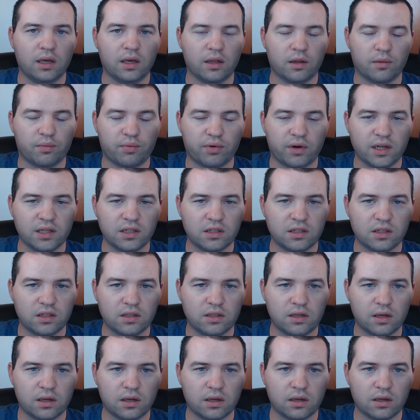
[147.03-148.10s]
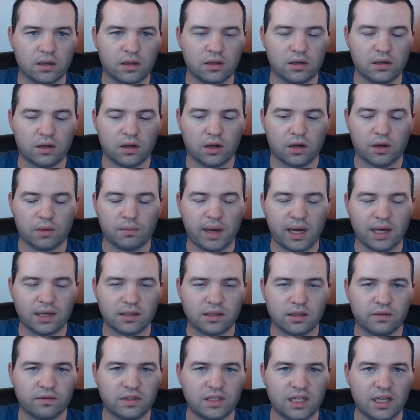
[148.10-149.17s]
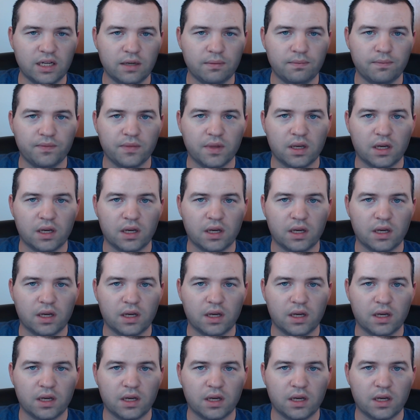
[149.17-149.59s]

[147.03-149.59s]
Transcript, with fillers: The price just took, you know, a massive dip.